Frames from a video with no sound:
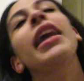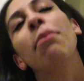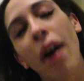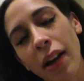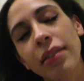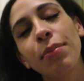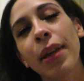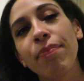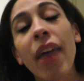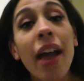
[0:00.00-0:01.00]
mocked
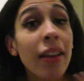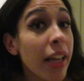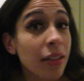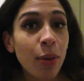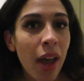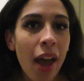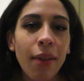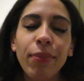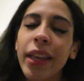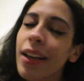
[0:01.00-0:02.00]
me. And that's okay
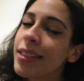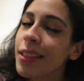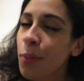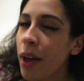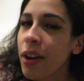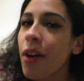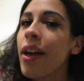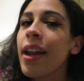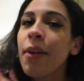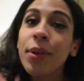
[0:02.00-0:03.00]
because he's Wonho
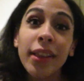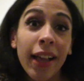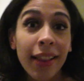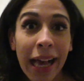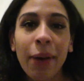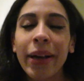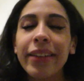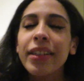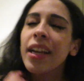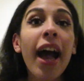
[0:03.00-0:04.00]
and I will allow it.
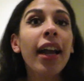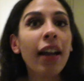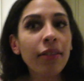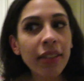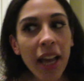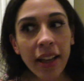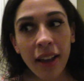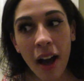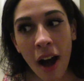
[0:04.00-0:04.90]
And I was like,